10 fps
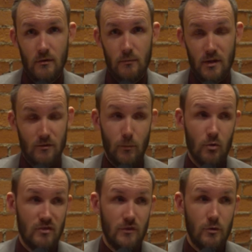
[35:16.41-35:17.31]
Because
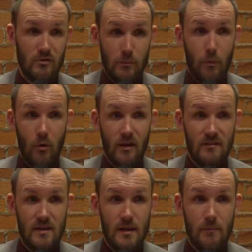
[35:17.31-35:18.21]
most of you support a
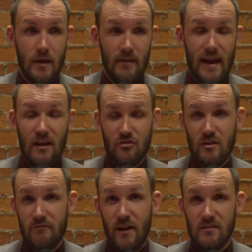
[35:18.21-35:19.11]
team that actually
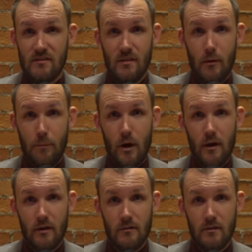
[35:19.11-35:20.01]
invests in their
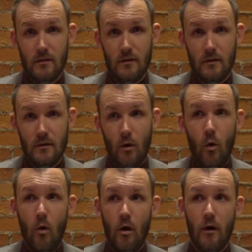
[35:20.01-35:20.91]
product,
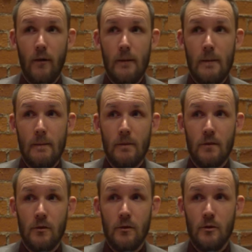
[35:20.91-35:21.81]
or
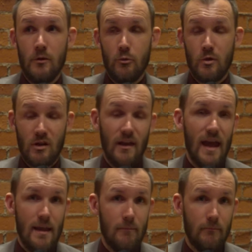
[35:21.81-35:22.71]
you
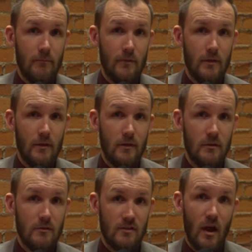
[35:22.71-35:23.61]
claim
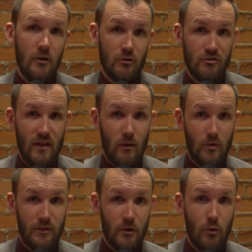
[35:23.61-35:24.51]
to understand
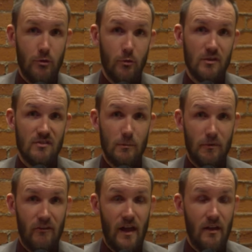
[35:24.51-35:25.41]
what they're going through and
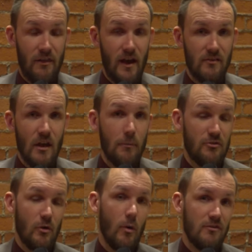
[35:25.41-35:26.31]
sympathize,
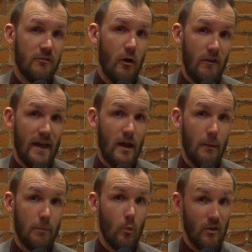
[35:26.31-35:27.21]
but you always follow that
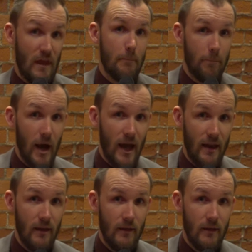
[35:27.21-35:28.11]
up with a but